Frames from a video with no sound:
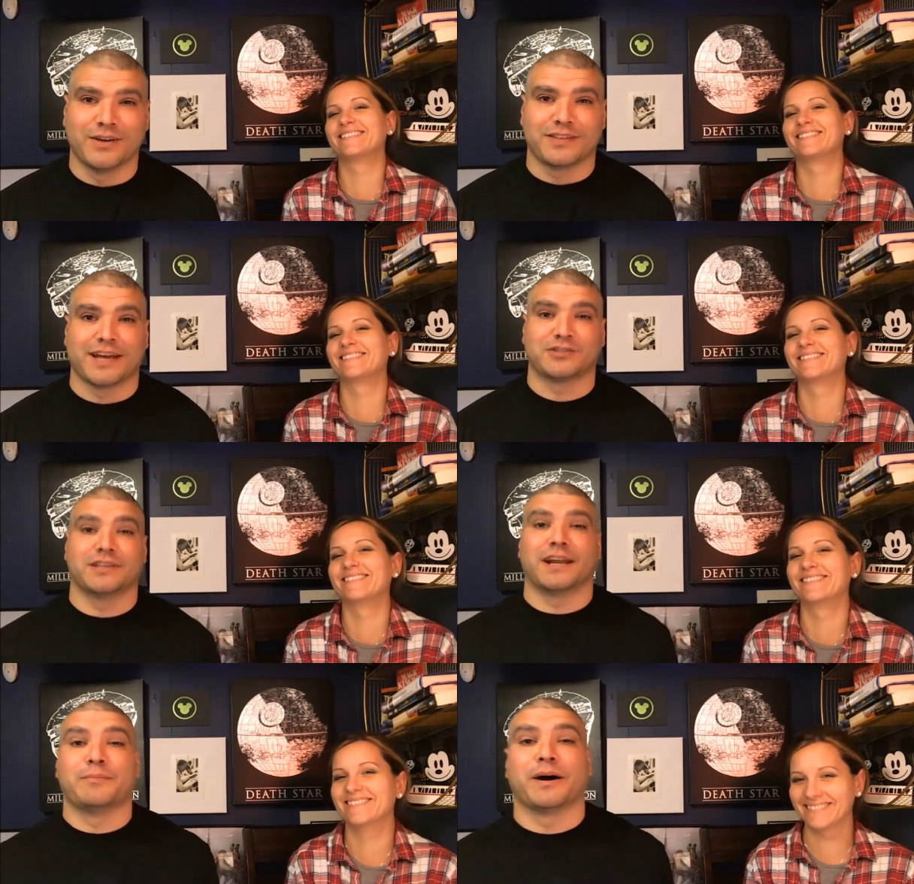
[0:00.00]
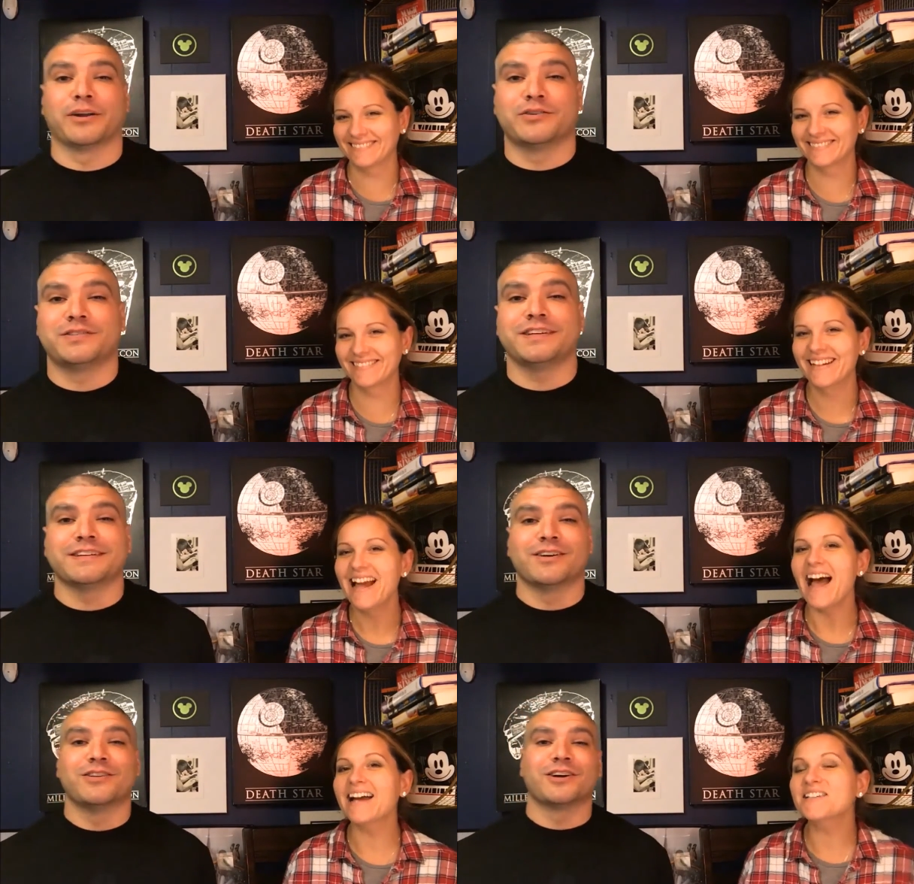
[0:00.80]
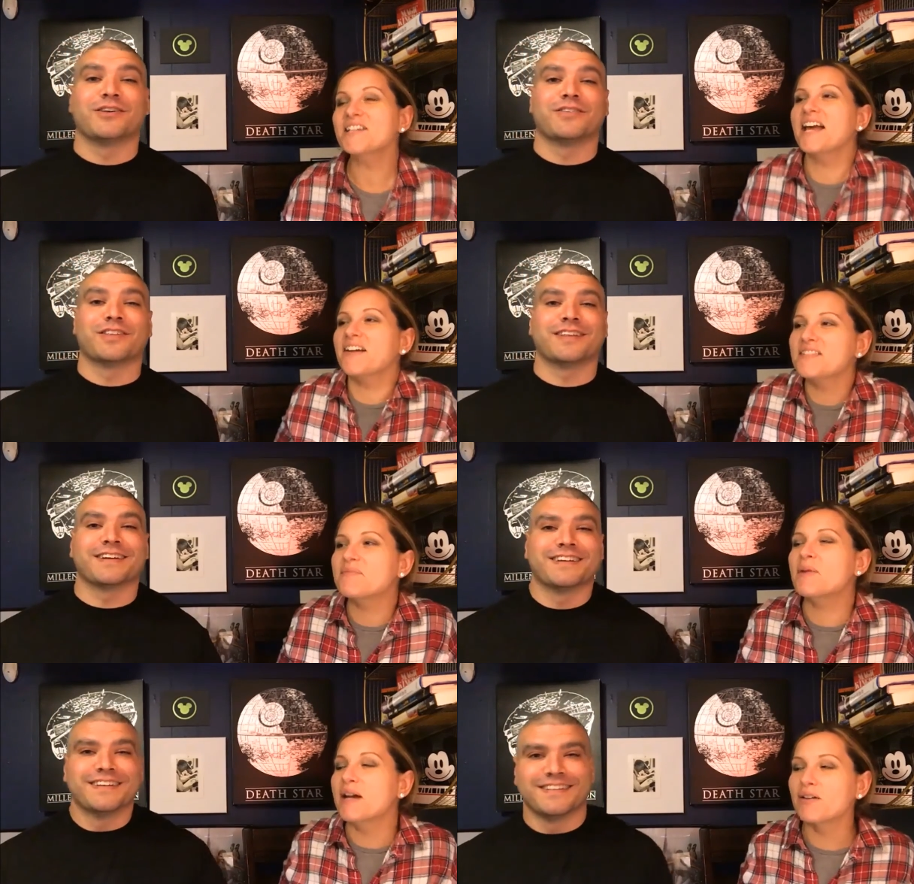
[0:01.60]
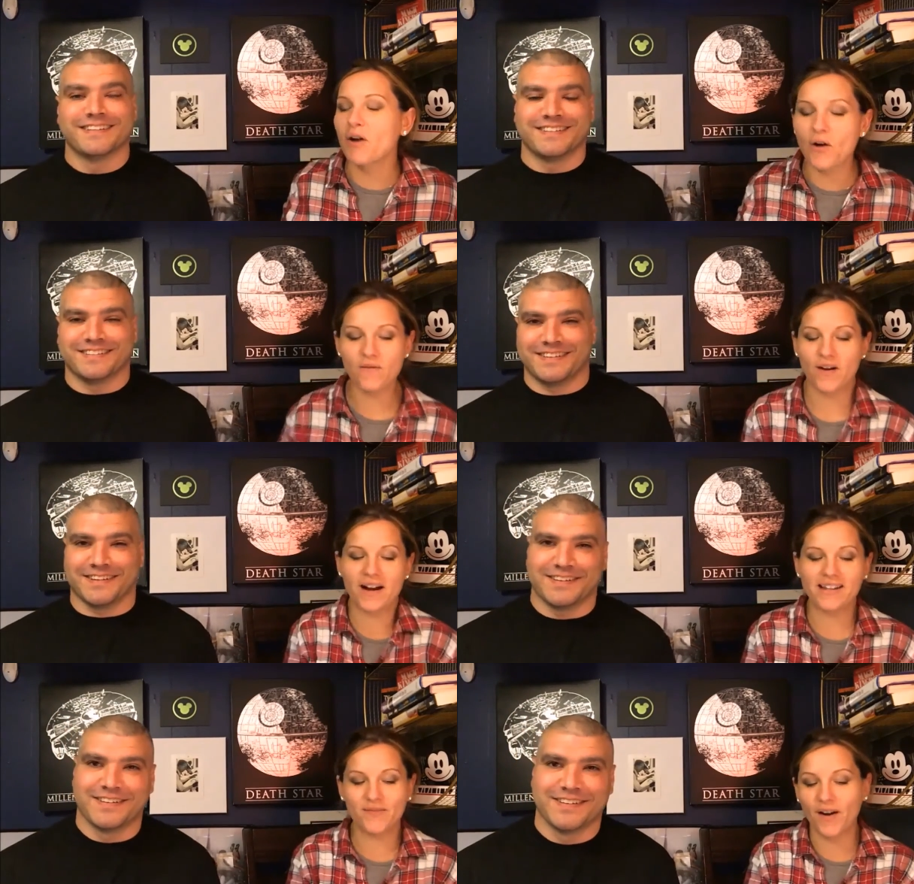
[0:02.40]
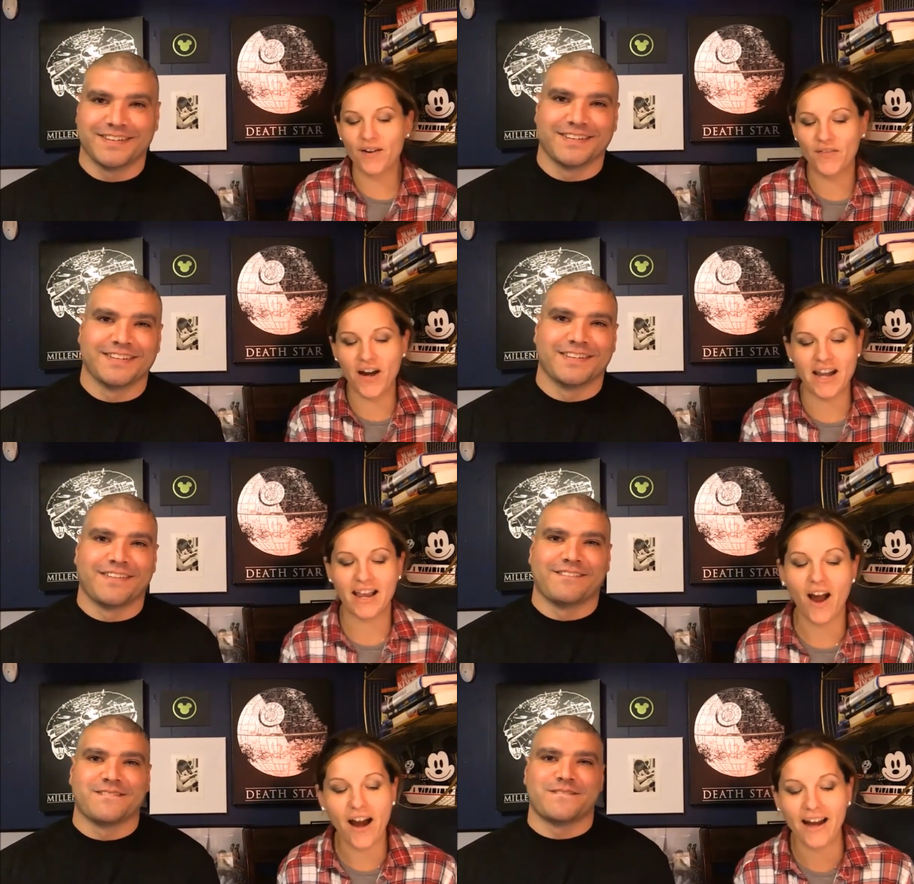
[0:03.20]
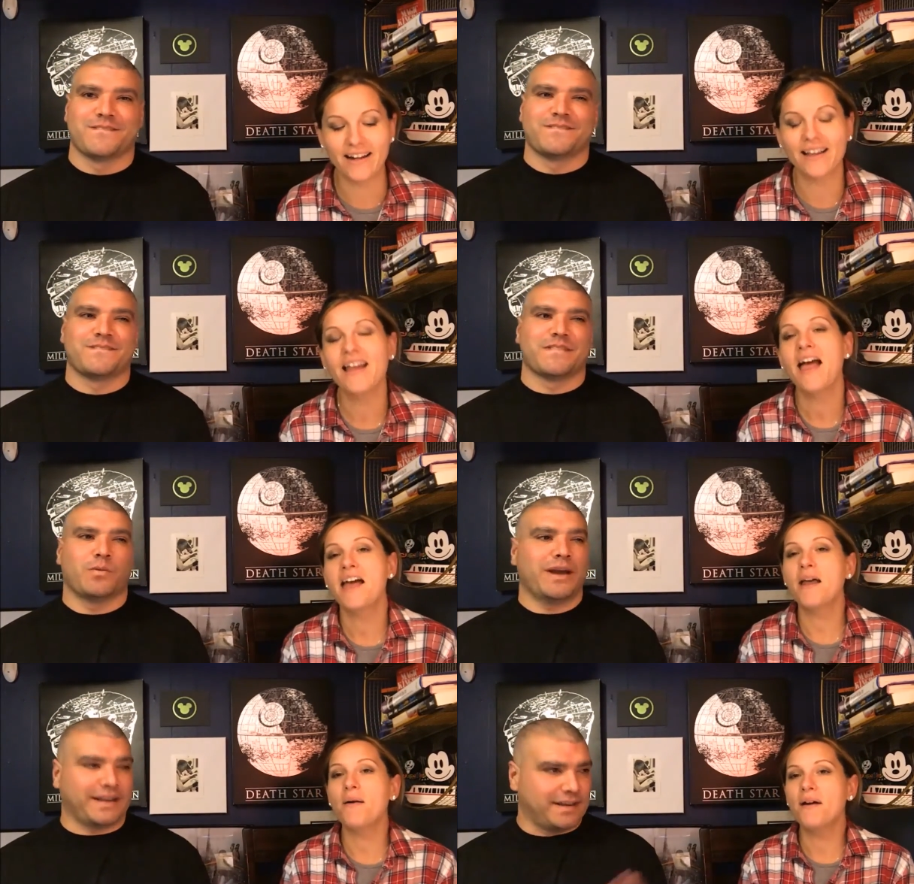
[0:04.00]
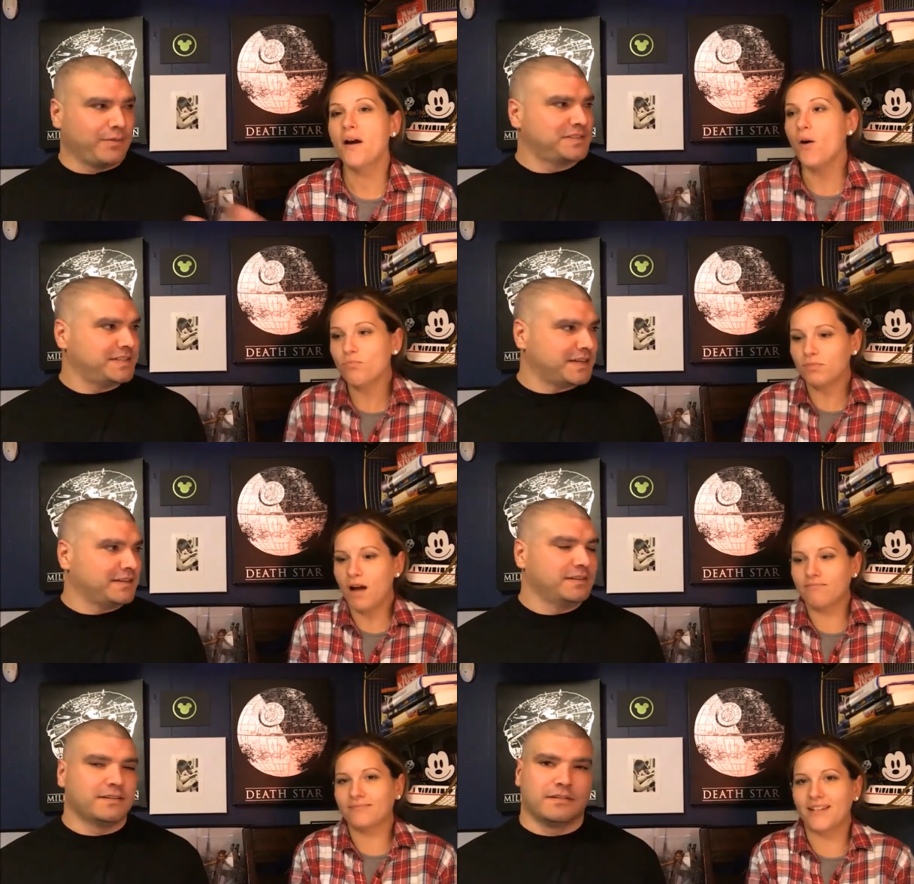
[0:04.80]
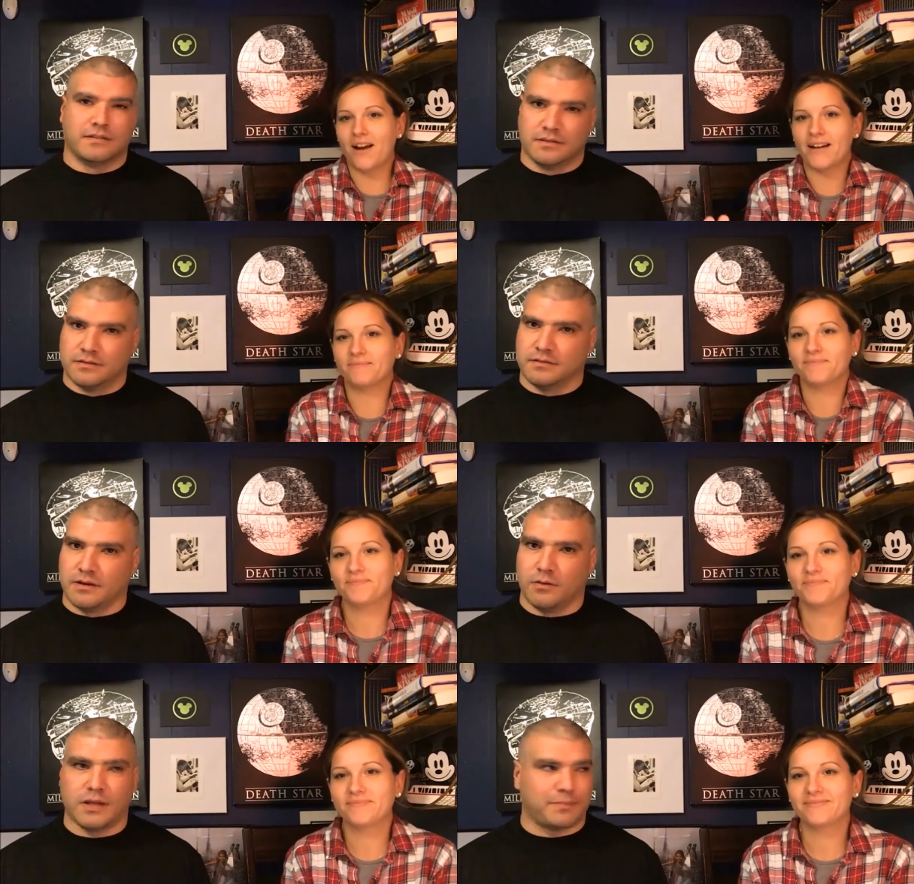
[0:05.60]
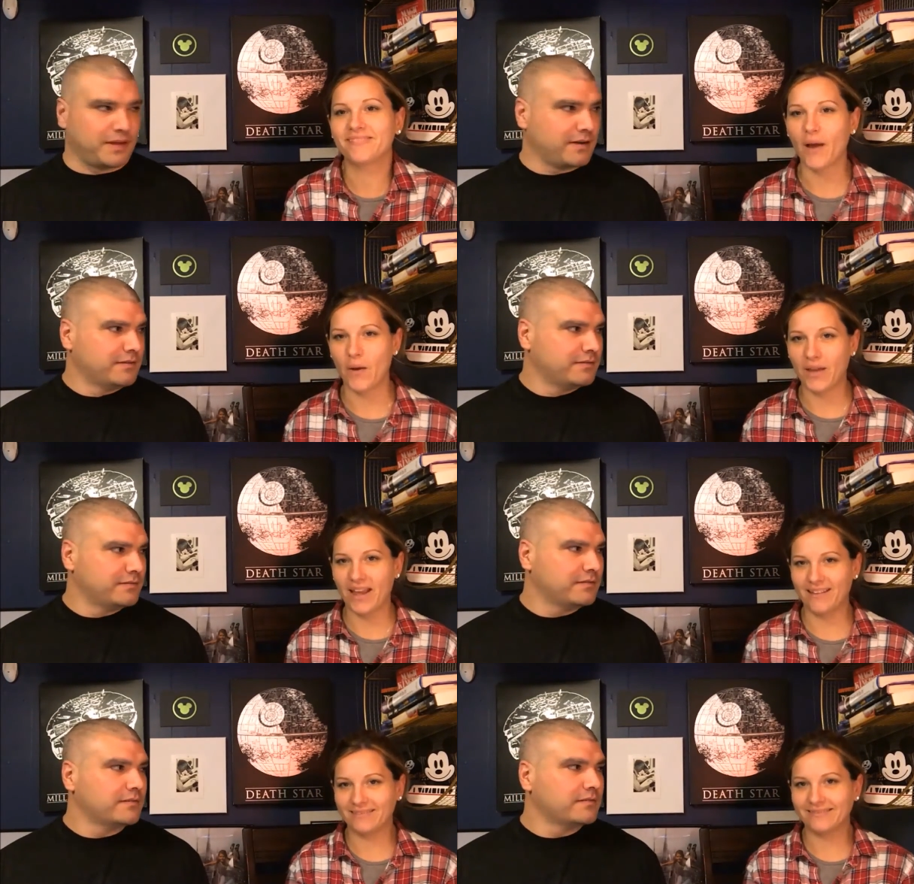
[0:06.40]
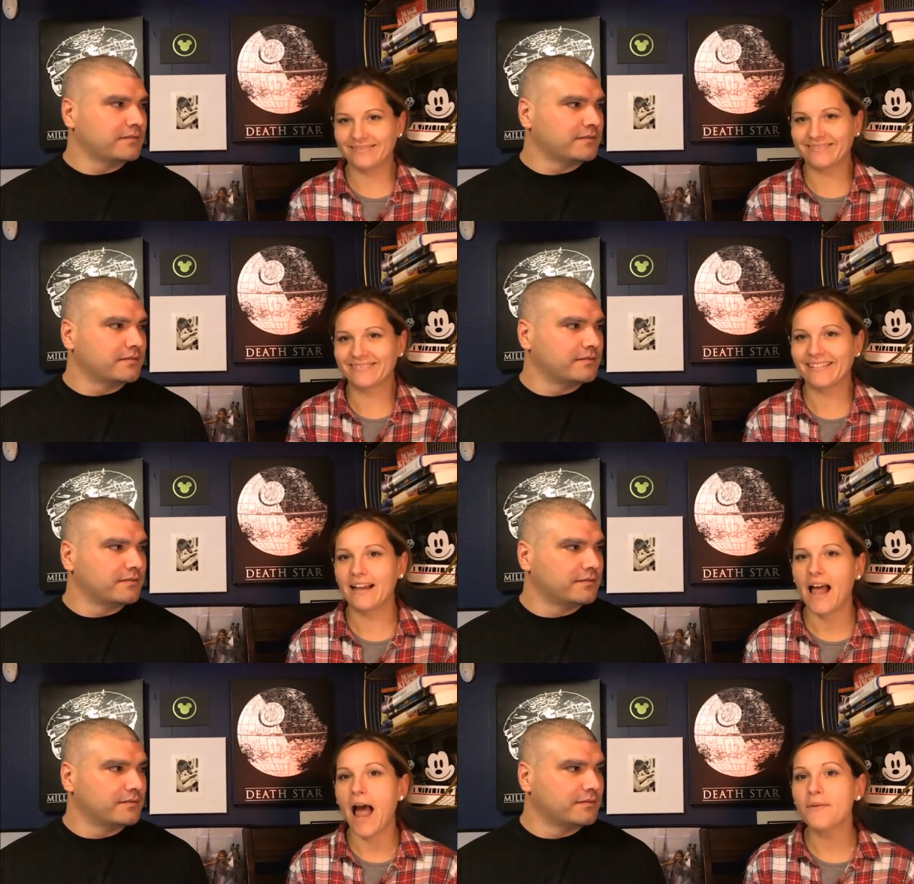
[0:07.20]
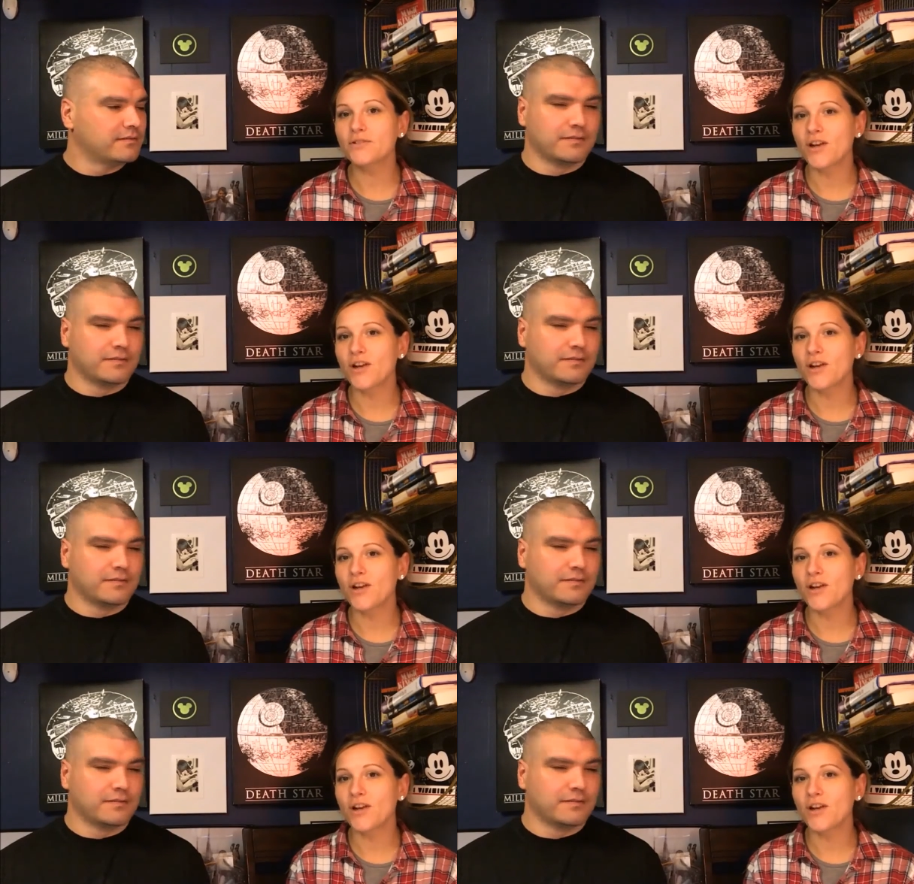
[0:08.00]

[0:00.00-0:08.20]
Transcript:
Speaker 1: you have to actually get up out of your seat. I actually have to
Speaker 2: peer over. Yeah. It's very frightening. All right. Wait, um, I wasn't oh, done. Oh, sorry.
Speaker 1: Hold up there. Okay.
Speaker 2: I was